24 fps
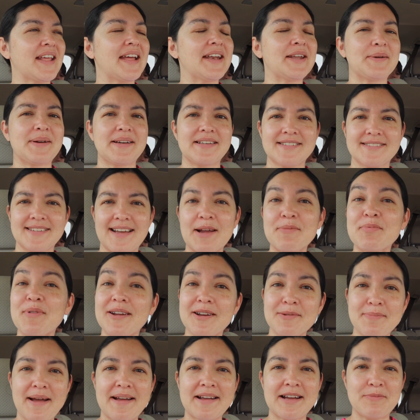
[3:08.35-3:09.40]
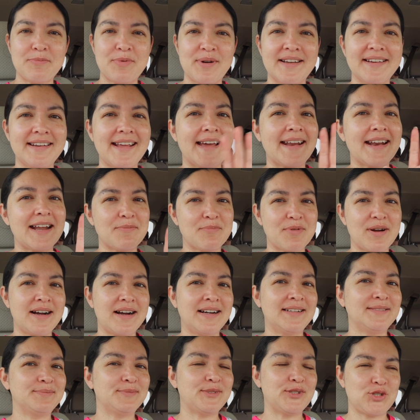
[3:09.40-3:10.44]
Anyways, I brought a backup one and I
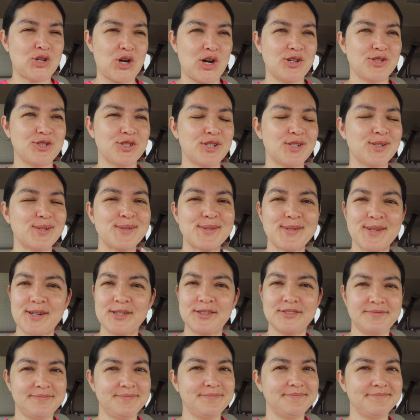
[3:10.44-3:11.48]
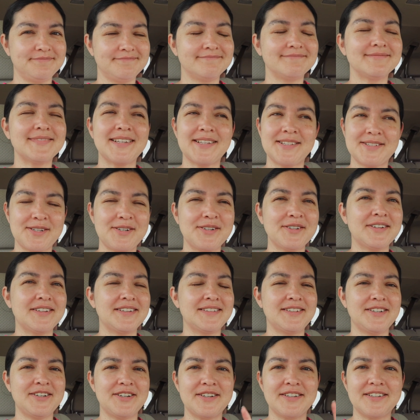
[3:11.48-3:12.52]
brought the charger. So it's all good
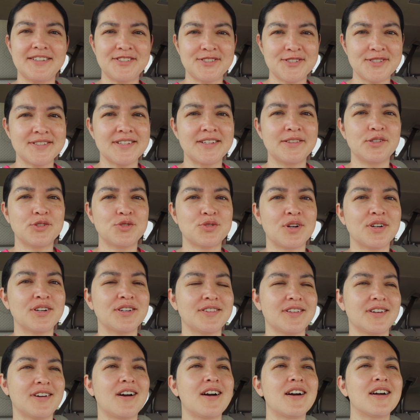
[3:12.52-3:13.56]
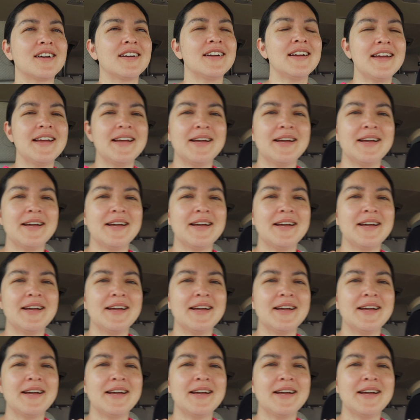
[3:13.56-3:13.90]
in the hood. It's just in the trunk of the car.